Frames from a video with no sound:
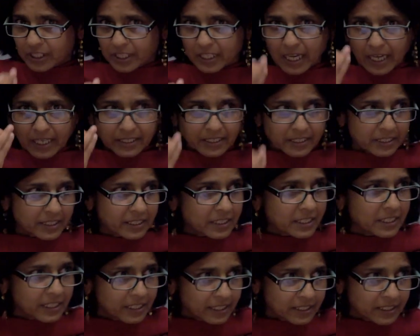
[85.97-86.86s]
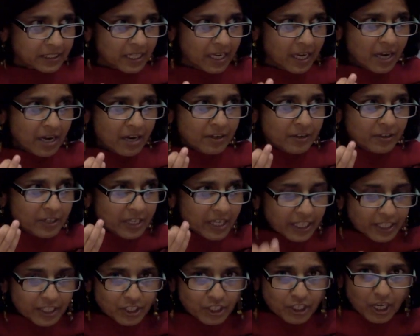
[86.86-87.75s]
in our cities,
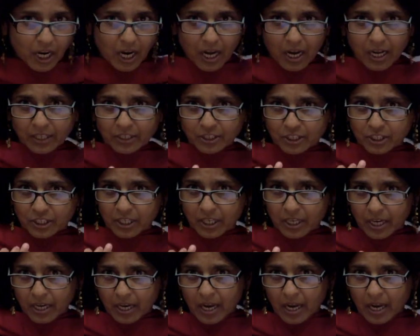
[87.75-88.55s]
recharge